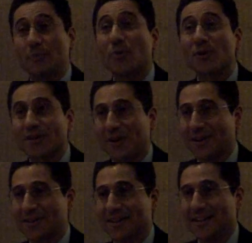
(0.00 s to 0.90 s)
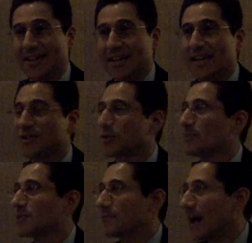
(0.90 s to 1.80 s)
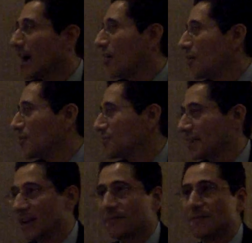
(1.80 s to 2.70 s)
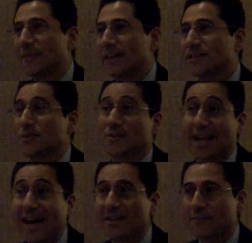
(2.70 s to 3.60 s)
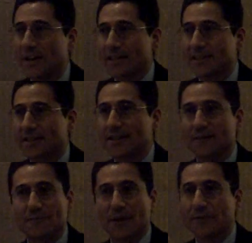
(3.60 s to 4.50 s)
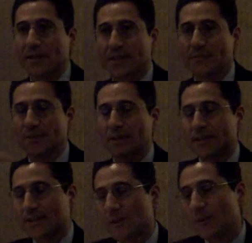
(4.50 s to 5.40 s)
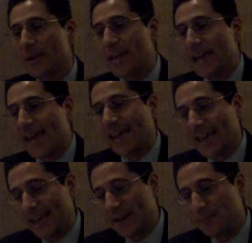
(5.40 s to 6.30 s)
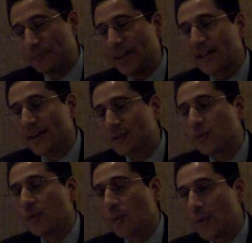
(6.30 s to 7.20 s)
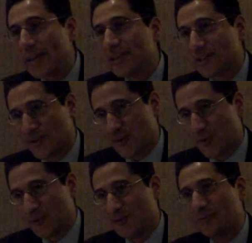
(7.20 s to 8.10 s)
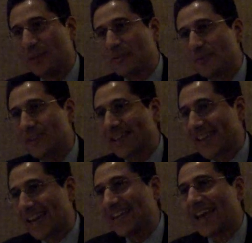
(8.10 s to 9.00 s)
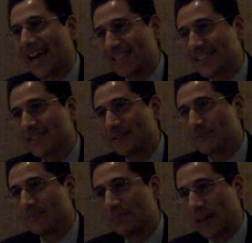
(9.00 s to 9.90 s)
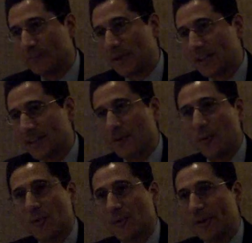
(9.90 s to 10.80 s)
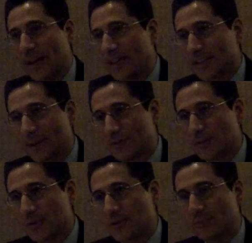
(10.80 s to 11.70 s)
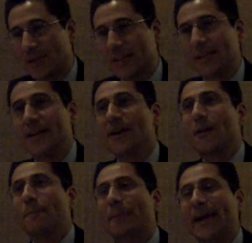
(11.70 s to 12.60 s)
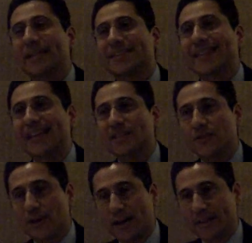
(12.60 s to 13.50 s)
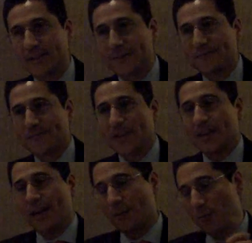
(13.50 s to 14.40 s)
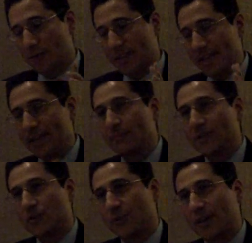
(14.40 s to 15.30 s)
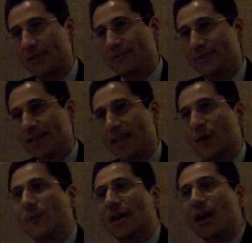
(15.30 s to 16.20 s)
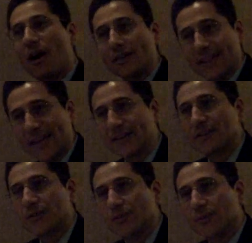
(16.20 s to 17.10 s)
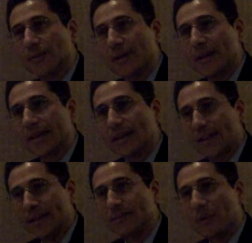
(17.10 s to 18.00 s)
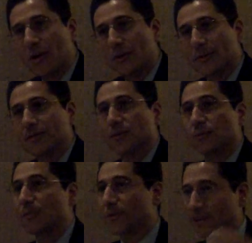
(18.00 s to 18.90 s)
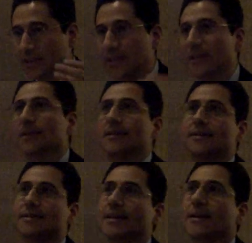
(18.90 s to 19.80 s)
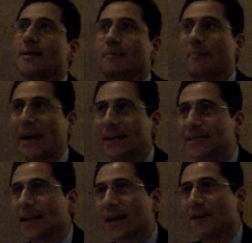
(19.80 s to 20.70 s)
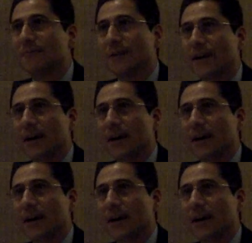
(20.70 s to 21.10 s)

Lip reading: report card in terms of how they've invested or not invested in various communities. So because we serve people that can't access bank money or any type of traditional money, banks lend to us, and we're the in-between, and we on-lend to and then borrow. So what we see is banks have